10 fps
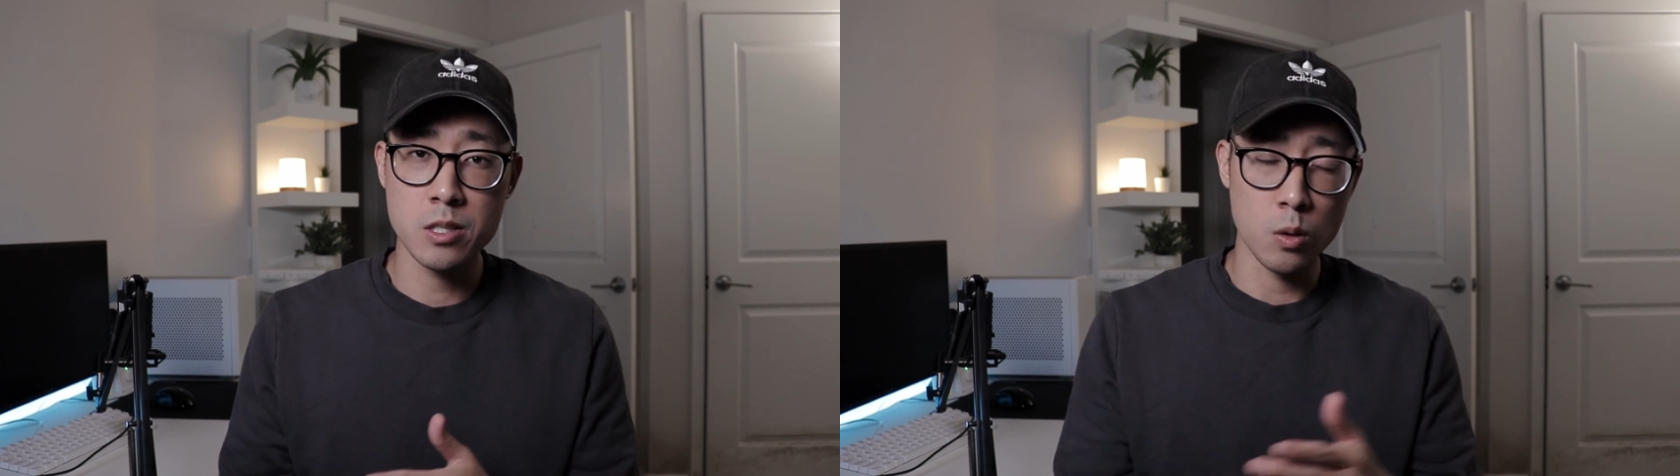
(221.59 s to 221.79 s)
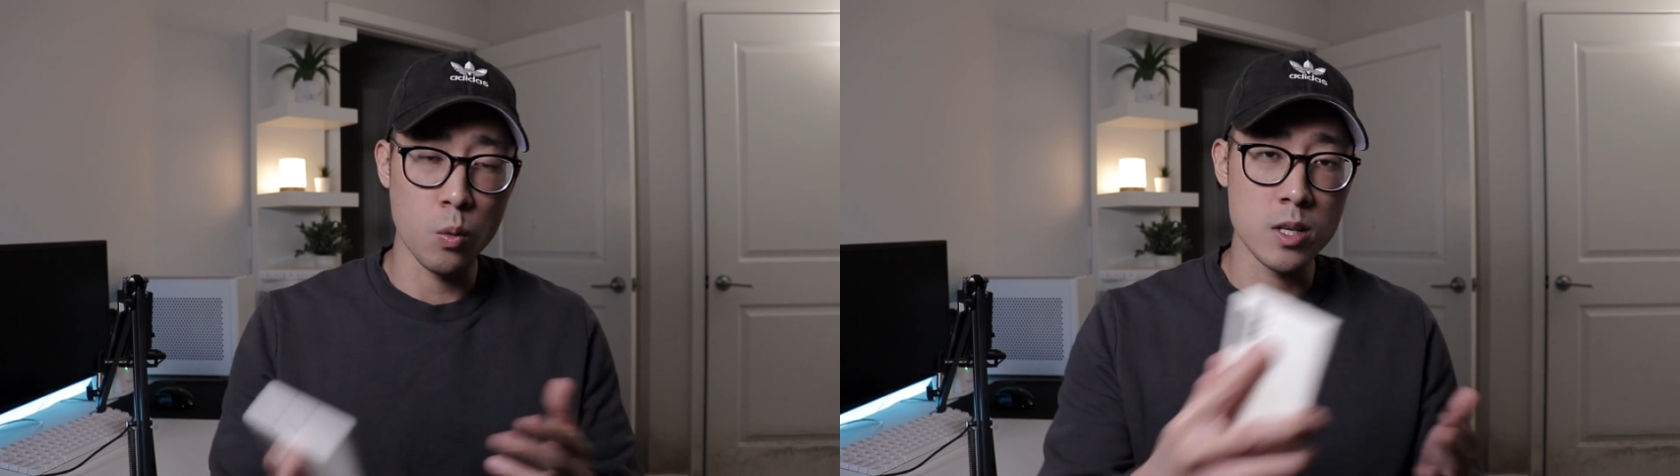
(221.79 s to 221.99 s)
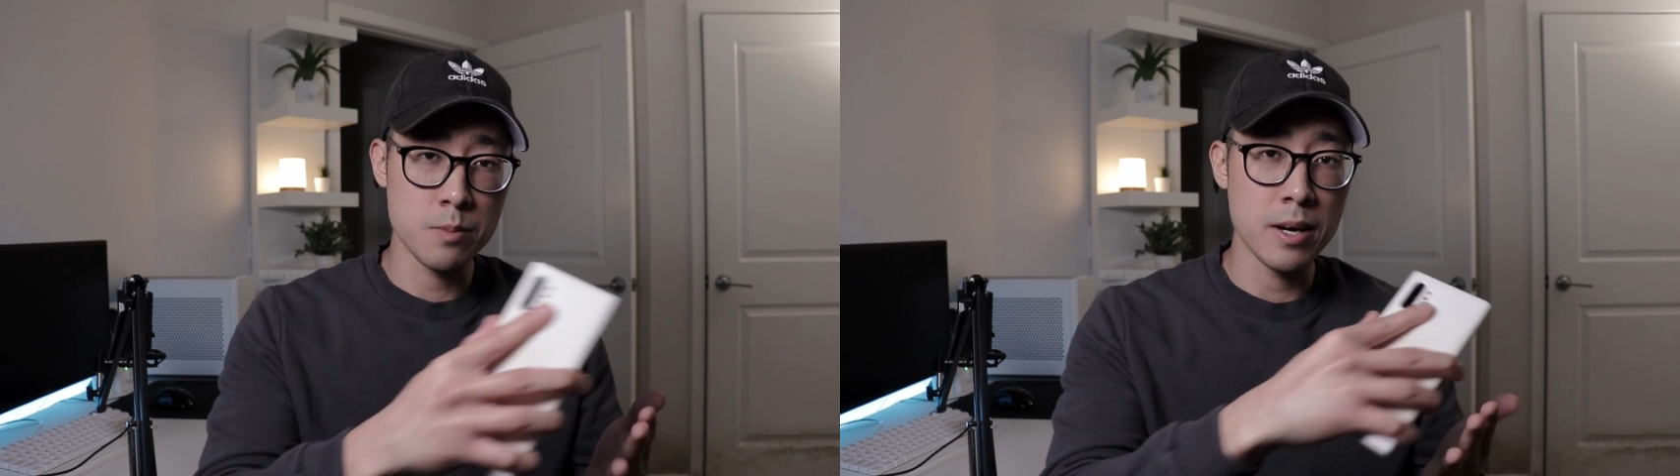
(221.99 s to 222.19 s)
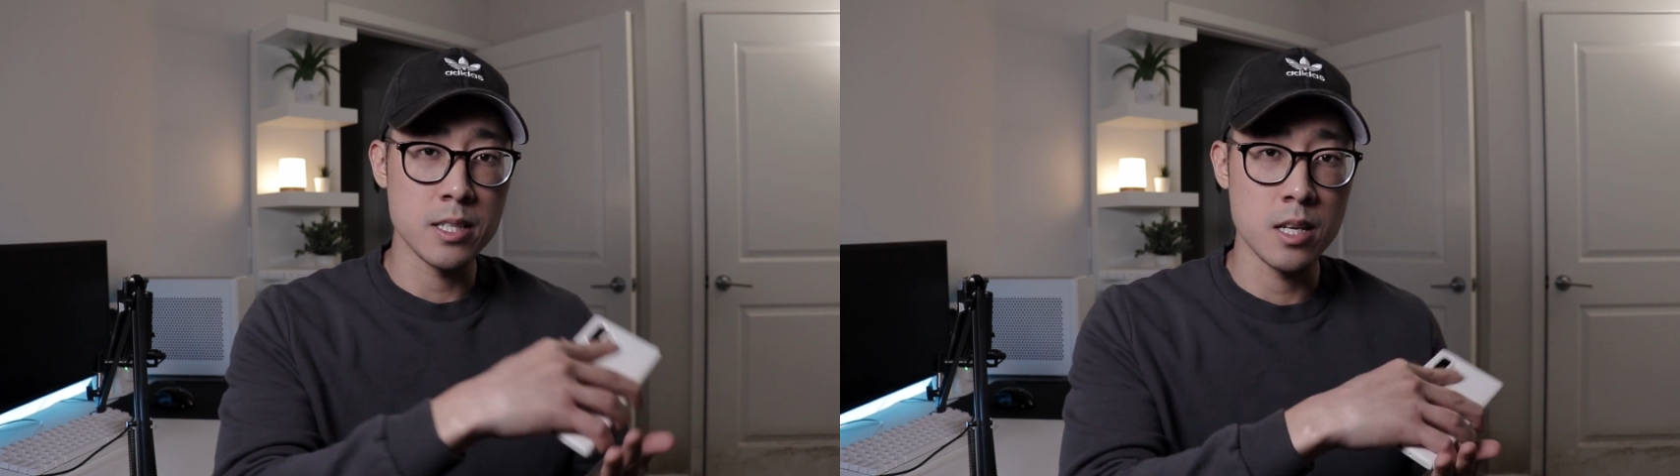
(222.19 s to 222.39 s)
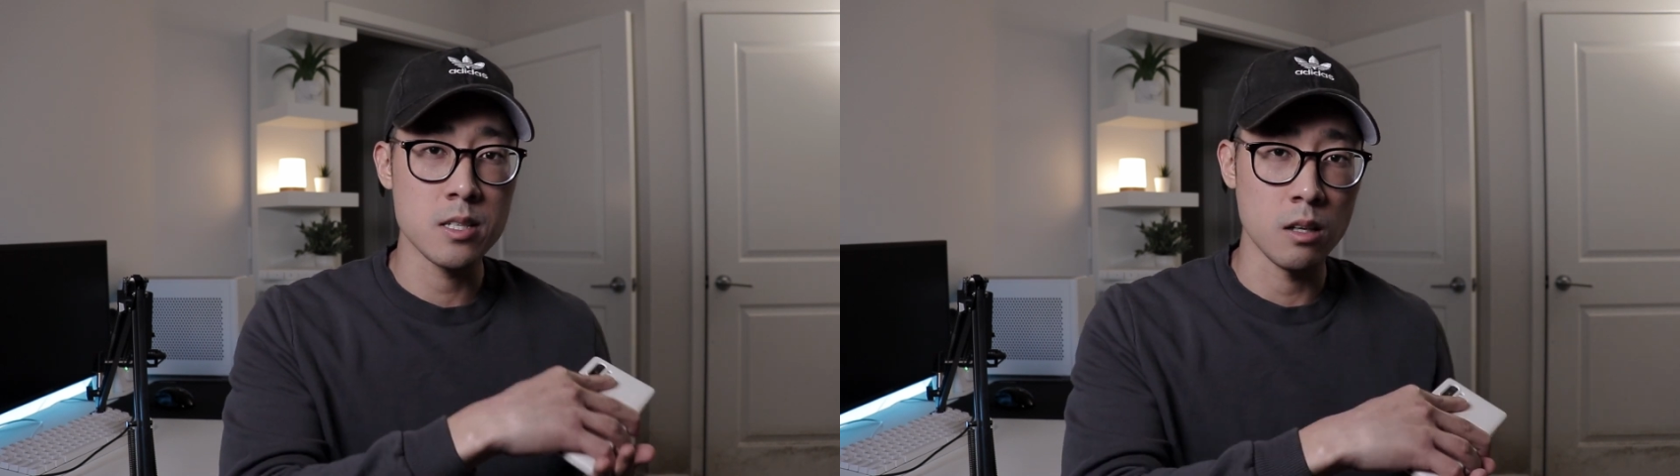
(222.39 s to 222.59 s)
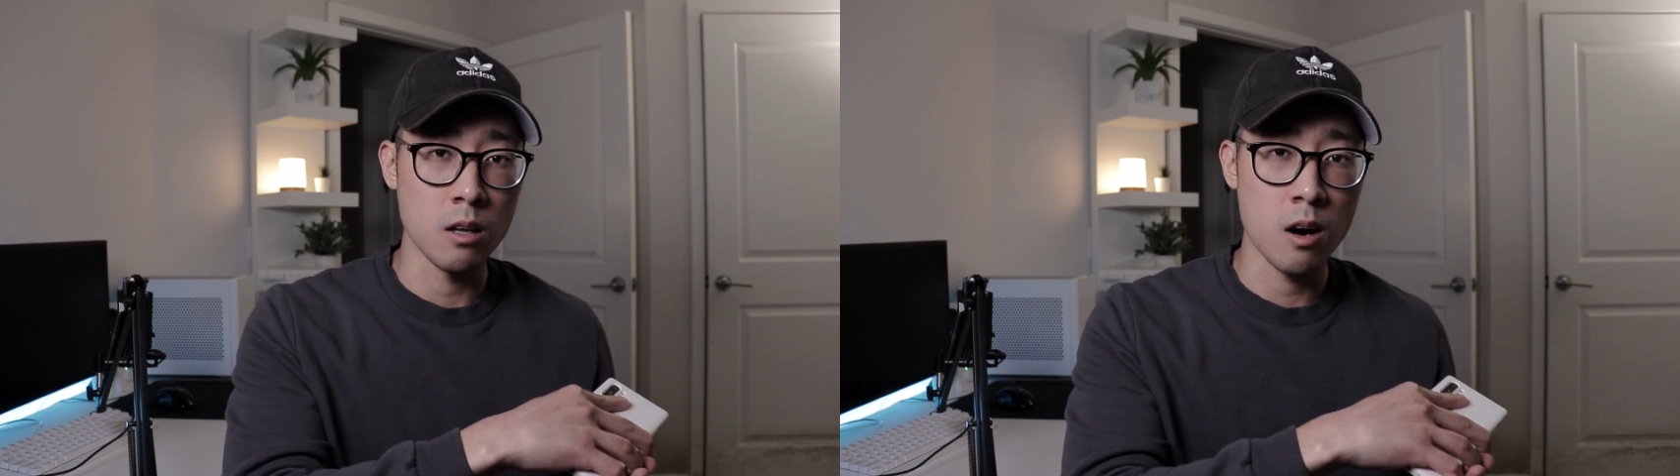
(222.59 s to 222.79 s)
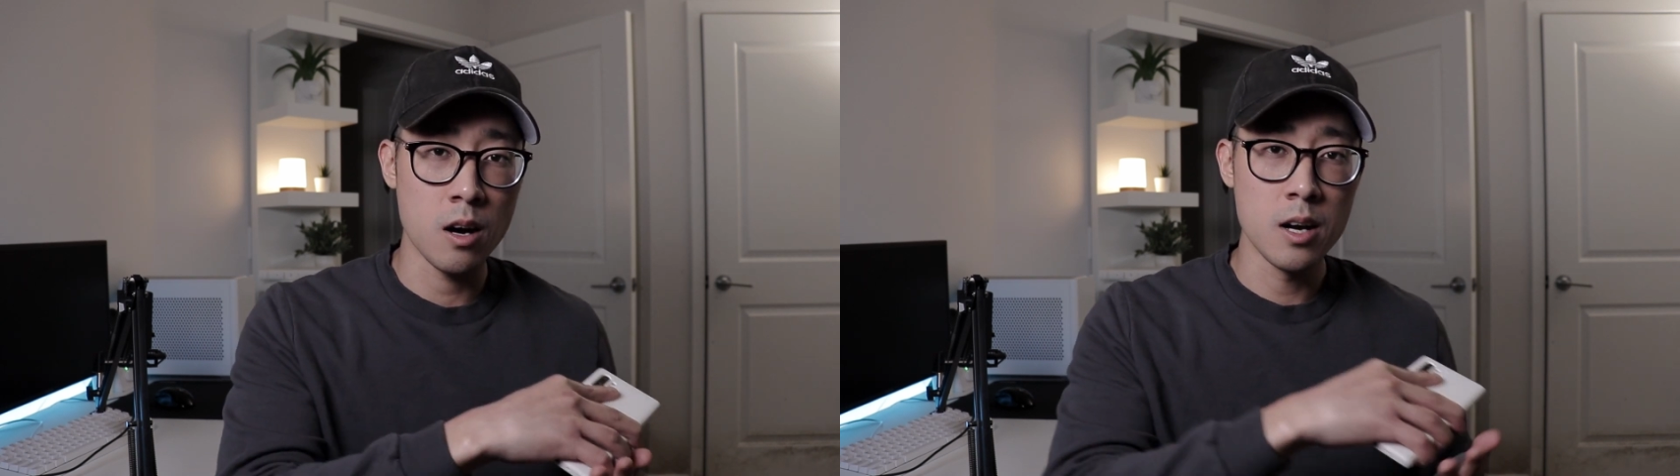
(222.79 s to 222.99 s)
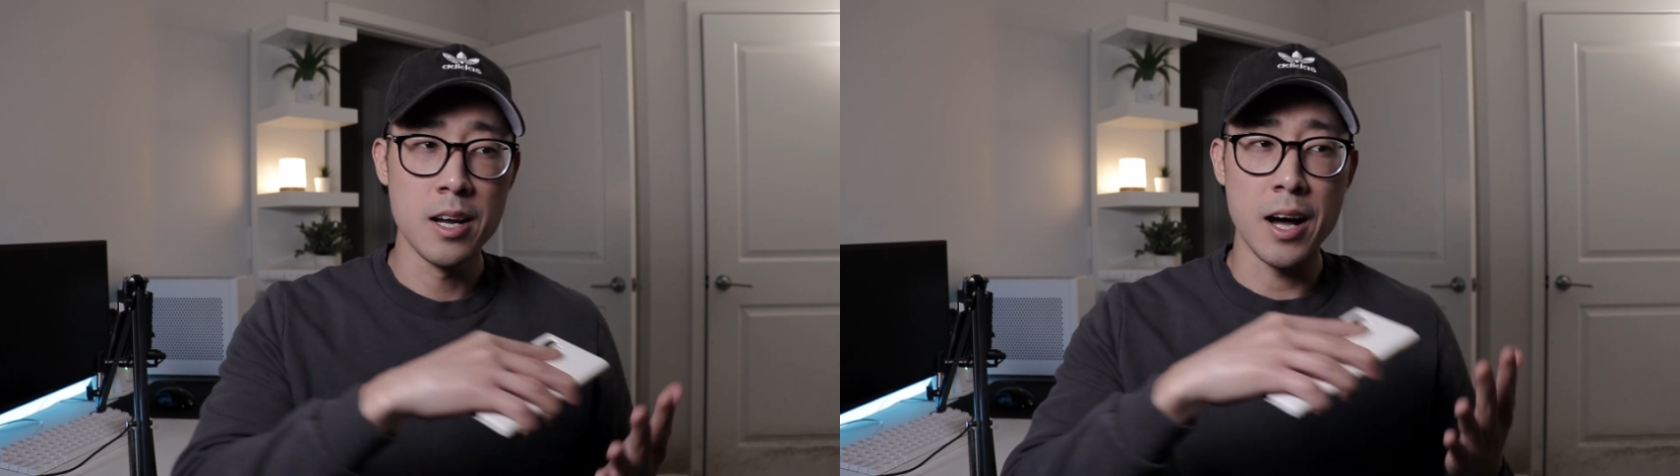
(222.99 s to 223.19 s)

to the ones in my DSLR,